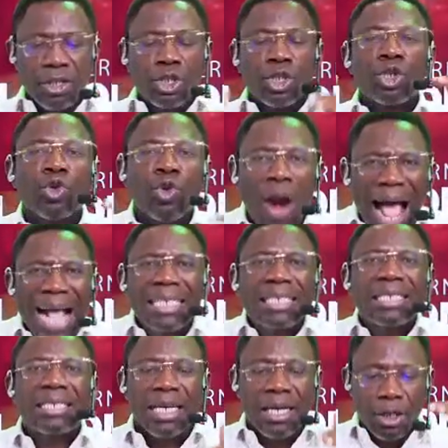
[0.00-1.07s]

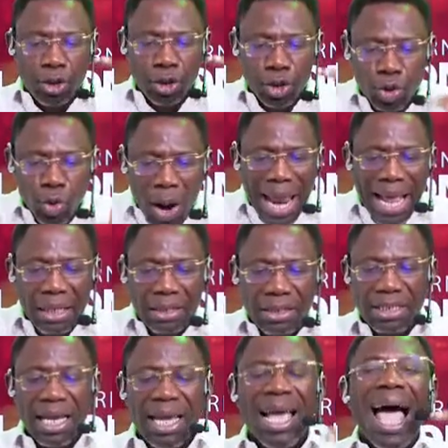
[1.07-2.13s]
tracks,
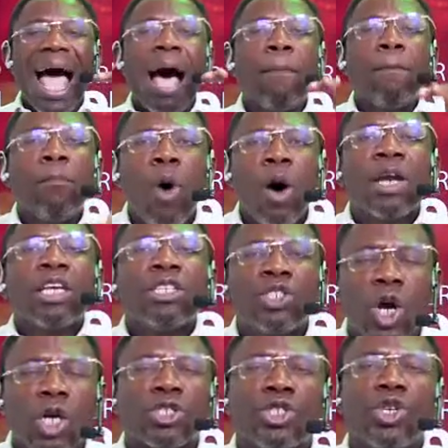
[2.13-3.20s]
trails, and
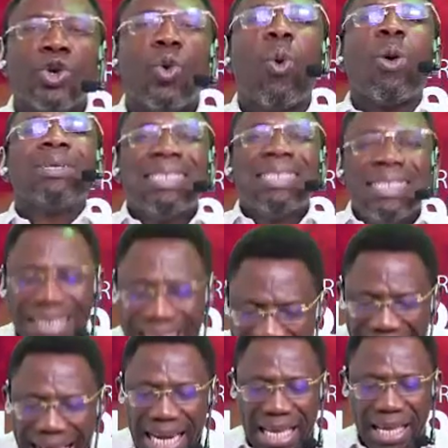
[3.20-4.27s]
monitors you
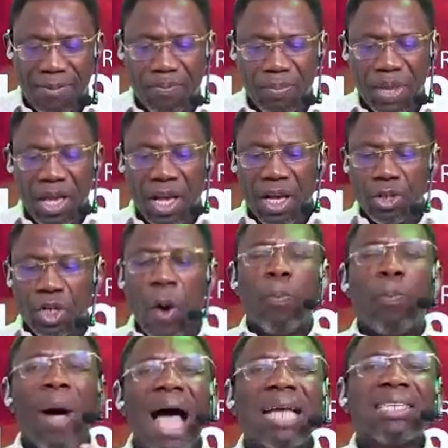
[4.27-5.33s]
daily. Your
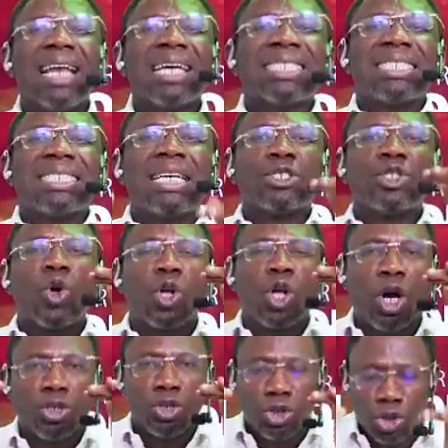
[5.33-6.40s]
partner seeks to
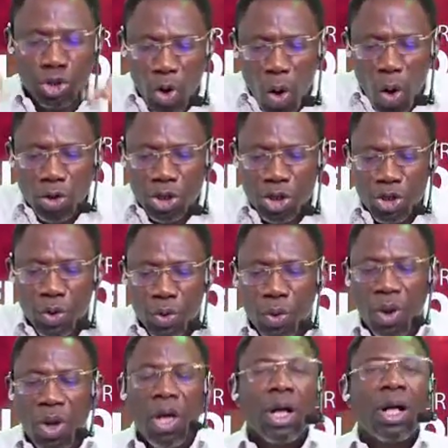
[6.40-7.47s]
control
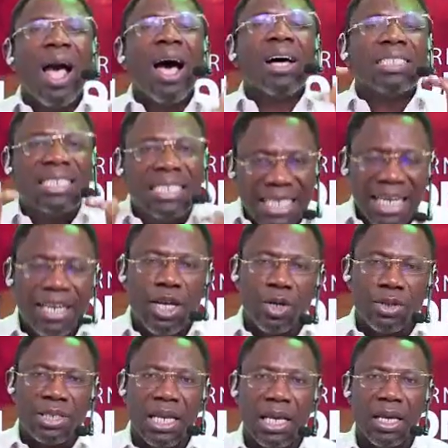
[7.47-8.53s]
you
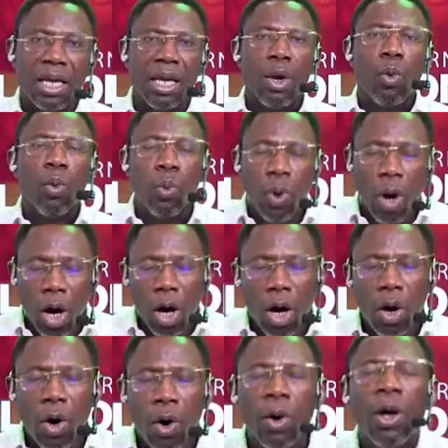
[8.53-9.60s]
continuously.
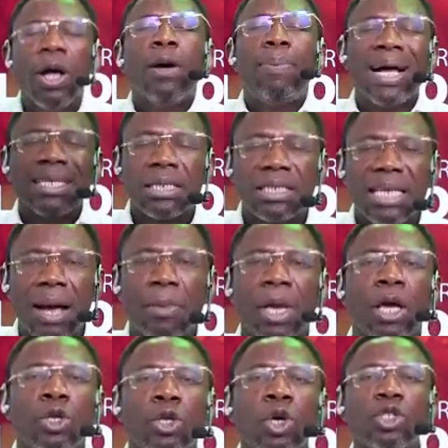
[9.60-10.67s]
Whoa, Pastor Sam,
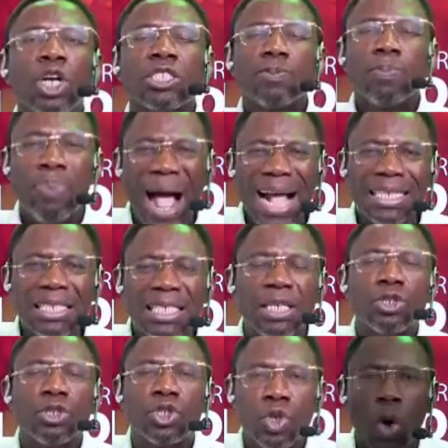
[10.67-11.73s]
you just packed
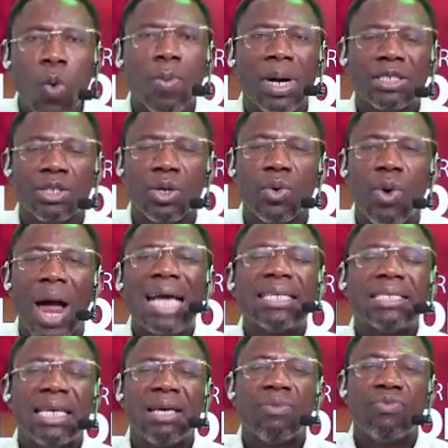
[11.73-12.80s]
in so much
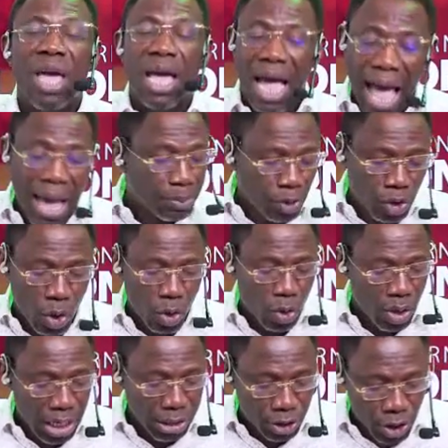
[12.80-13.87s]
right in there.
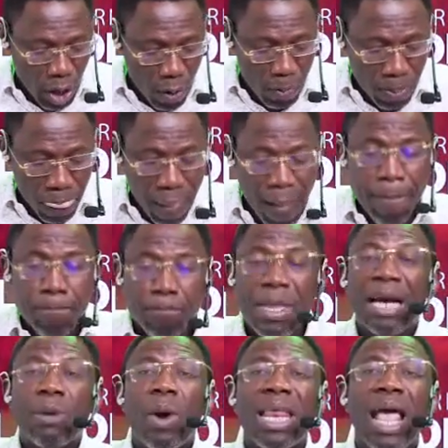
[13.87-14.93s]
Absolutely so.
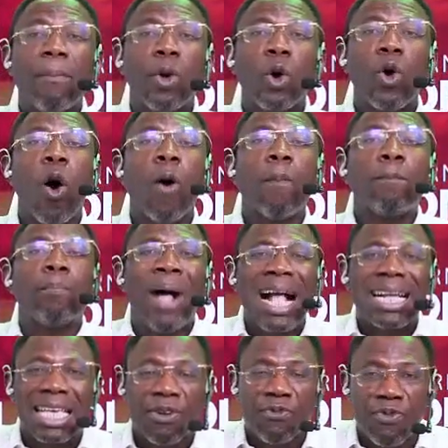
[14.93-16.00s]
Get ready, I'm going to
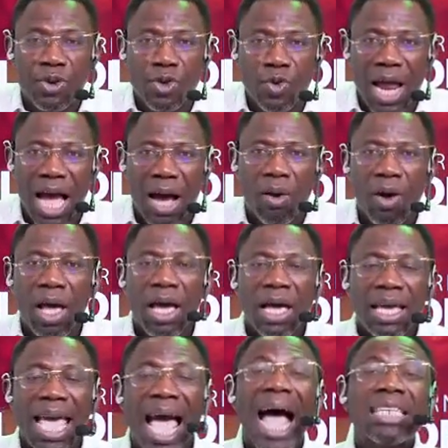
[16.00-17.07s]
unpack it for you now.
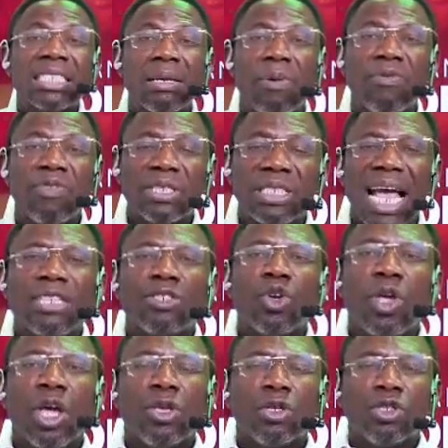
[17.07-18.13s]
Here are some of the signs
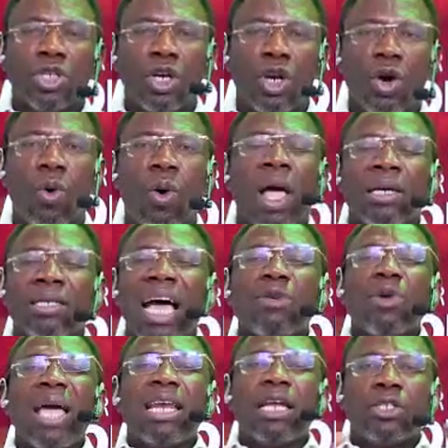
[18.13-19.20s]
you can use to know
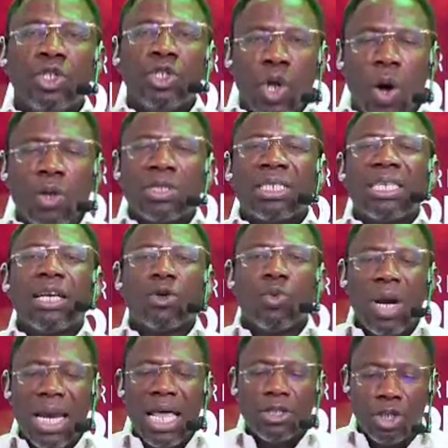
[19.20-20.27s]
that you are in a toxic
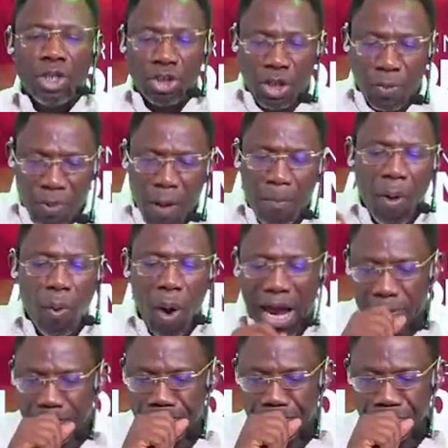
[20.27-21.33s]
relationship. Number
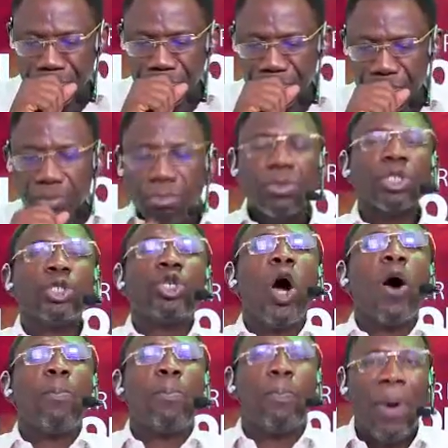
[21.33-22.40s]
1,
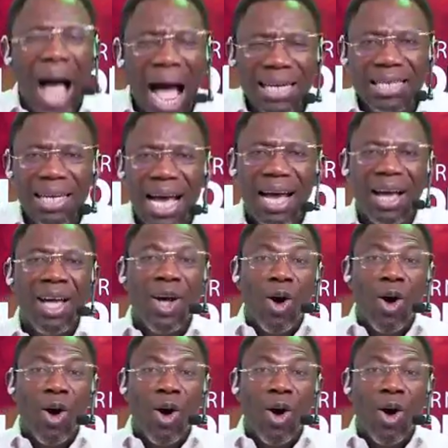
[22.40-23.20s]
your partner